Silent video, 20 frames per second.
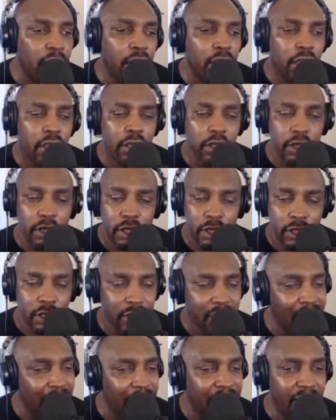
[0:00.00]
you're
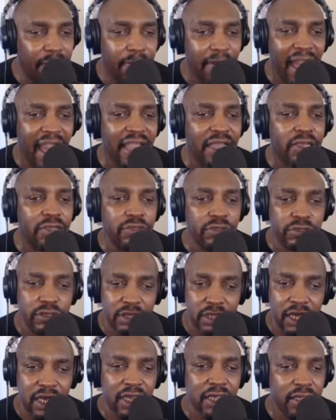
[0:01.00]
coming back and you're
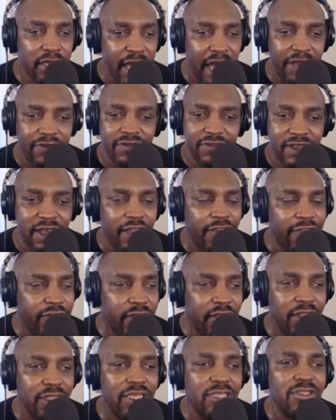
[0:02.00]
saying, yes,
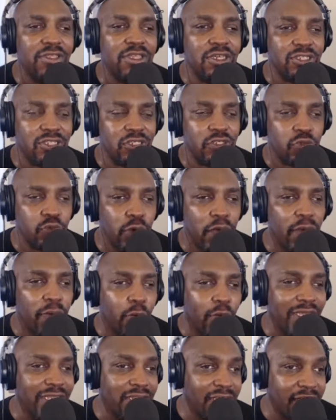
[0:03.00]
definitely, this is what
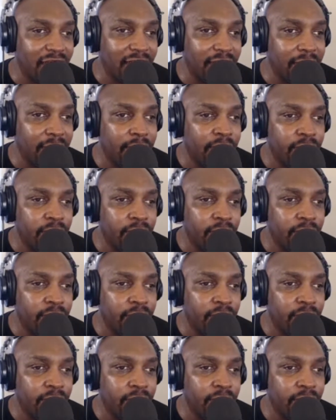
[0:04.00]
we need.